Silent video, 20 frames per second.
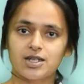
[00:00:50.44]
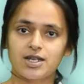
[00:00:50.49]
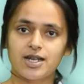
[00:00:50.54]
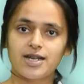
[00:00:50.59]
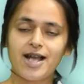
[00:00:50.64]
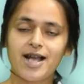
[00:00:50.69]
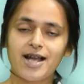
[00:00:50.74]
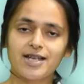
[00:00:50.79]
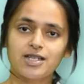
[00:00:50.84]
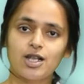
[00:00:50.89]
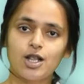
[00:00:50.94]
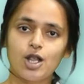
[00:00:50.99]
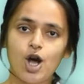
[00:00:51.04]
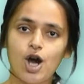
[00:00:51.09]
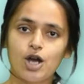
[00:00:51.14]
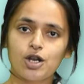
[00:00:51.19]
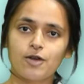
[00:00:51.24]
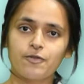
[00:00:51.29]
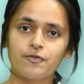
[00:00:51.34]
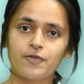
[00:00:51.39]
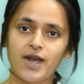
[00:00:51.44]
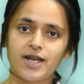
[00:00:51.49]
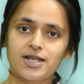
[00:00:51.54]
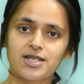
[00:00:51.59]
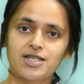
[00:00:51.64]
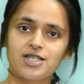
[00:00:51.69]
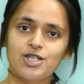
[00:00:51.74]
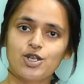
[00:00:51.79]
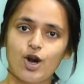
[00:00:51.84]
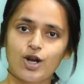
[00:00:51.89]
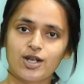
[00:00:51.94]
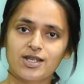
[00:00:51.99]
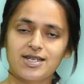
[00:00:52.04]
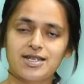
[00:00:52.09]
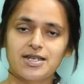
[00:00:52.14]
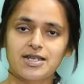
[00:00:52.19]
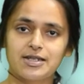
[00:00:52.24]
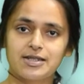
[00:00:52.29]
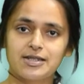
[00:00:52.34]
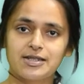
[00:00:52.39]
it has a lot of
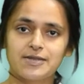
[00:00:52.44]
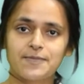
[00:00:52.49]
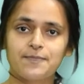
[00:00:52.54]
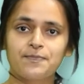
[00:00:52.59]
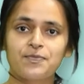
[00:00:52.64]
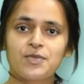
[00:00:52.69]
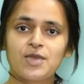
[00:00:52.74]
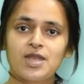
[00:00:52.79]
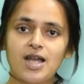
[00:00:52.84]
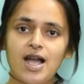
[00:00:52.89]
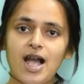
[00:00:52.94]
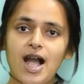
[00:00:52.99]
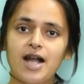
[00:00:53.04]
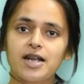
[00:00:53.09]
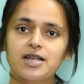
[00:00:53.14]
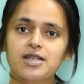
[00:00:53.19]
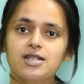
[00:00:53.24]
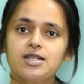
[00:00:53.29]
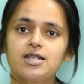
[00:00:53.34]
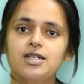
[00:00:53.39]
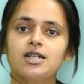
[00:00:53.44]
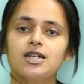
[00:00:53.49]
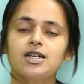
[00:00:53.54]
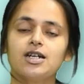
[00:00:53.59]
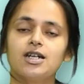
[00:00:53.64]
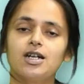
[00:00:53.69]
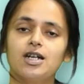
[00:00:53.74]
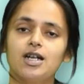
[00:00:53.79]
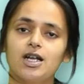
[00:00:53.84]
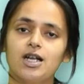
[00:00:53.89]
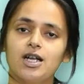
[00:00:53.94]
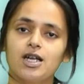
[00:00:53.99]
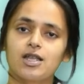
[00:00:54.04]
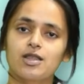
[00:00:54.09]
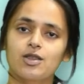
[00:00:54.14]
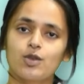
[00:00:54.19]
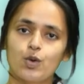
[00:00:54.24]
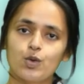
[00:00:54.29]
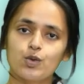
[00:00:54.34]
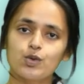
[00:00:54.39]
antioxidants and uh,
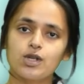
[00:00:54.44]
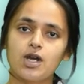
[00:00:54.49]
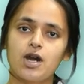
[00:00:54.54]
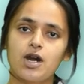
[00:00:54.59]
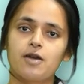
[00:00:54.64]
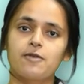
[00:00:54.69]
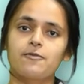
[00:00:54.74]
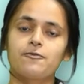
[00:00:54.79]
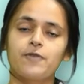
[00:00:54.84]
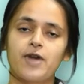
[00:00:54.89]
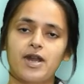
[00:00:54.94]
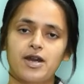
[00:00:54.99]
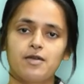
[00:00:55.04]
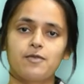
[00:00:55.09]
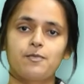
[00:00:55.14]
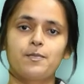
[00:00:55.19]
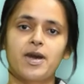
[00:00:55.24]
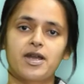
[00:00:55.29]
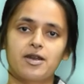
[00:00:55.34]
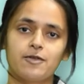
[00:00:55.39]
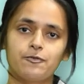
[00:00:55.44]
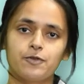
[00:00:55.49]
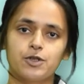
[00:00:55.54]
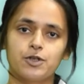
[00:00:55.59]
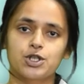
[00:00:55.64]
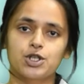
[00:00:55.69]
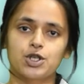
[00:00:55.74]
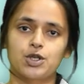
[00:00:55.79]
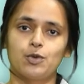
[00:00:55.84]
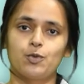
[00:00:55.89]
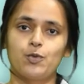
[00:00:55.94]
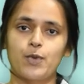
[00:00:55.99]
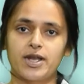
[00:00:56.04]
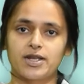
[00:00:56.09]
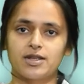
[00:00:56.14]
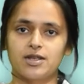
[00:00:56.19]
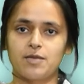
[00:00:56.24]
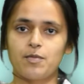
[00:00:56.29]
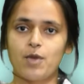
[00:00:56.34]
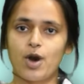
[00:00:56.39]
those are very beneficial
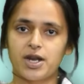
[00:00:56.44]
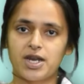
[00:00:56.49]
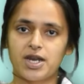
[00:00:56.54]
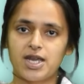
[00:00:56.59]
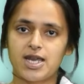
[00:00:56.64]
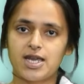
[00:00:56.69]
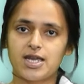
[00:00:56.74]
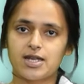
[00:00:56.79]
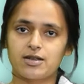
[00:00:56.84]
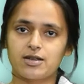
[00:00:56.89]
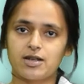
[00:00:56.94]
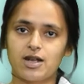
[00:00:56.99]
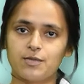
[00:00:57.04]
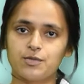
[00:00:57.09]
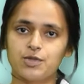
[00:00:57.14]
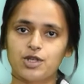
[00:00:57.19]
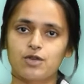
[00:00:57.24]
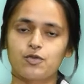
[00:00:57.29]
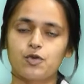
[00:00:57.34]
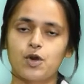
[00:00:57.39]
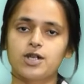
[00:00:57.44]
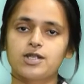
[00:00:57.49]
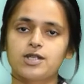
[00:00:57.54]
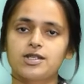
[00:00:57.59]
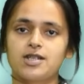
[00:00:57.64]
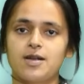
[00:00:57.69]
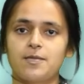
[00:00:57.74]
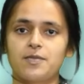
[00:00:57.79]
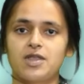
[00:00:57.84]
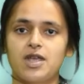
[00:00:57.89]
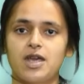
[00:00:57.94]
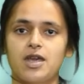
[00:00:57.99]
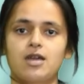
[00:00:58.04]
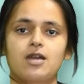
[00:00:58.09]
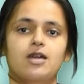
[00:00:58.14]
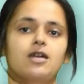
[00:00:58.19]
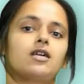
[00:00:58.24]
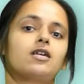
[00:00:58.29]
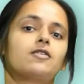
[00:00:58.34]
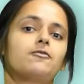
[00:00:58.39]
when the body comes across something
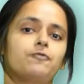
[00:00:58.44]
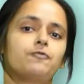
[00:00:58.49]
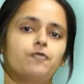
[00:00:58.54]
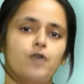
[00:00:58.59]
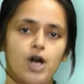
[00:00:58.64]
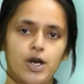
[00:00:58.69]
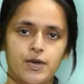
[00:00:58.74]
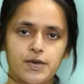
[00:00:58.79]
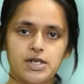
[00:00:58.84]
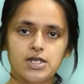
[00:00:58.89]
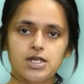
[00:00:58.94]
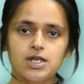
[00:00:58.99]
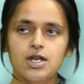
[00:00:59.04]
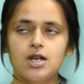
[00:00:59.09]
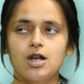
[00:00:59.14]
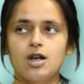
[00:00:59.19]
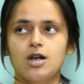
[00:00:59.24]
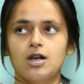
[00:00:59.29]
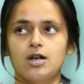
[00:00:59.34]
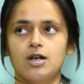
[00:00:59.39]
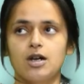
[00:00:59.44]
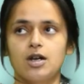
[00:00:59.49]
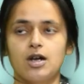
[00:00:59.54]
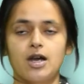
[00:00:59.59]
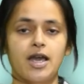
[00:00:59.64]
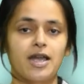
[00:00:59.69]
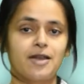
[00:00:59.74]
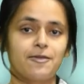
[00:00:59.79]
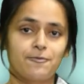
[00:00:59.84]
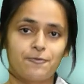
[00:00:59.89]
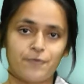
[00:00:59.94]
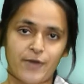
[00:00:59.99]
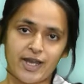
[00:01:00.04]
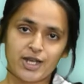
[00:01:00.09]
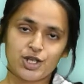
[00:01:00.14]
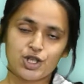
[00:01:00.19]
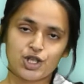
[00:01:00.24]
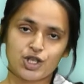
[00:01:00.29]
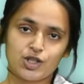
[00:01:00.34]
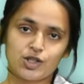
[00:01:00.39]
foreign uh,
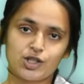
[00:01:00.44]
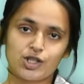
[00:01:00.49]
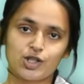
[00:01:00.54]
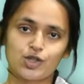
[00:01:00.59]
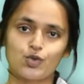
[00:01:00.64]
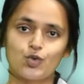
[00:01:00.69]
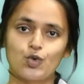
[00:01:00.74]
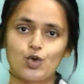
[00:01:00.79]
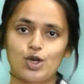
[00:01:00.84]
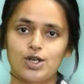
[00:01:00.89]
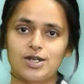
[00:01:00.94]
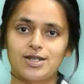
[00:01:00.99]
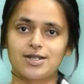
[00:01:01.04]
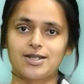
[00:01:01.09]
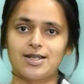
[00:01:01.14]
infectious or